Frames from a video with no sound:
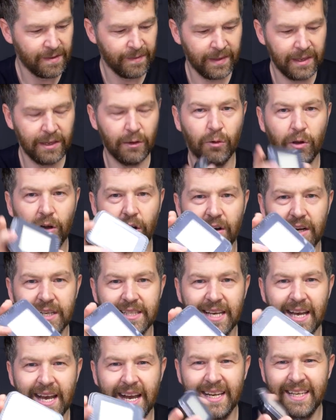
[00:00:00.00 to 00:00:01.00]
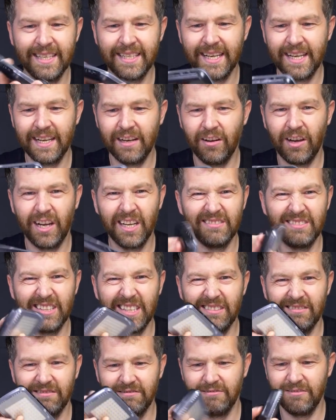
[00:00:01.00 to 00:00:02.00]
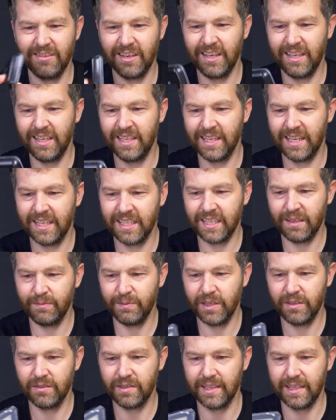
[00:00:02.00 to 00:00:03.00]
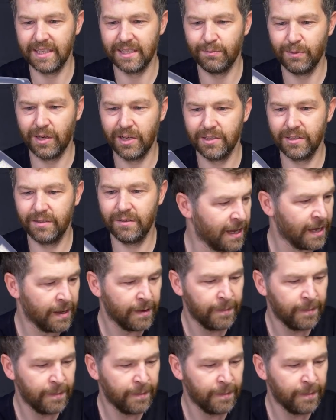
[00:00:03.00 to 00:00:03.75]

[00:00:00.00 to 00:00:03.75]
Little Kaiser LED light, didn't really end up using this much.